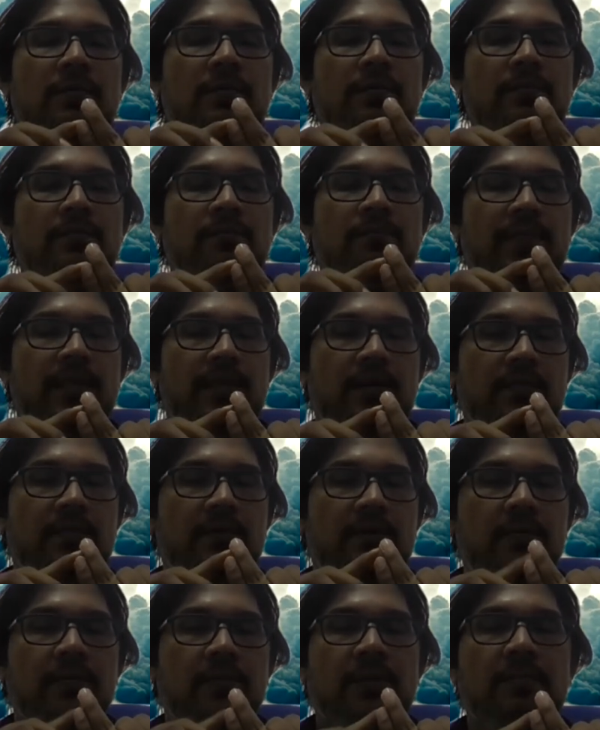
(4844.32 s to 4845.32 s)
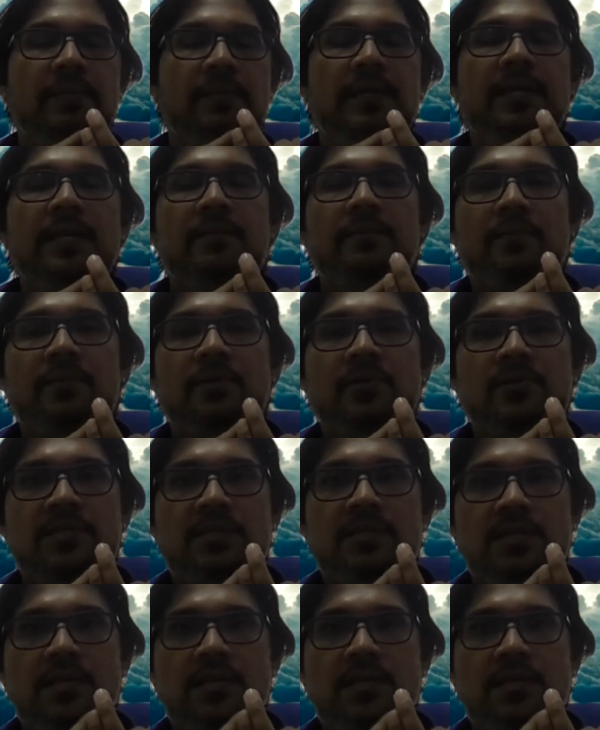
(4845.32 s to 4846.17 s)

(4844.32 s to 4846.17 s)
put, uh, when you put a Medium post,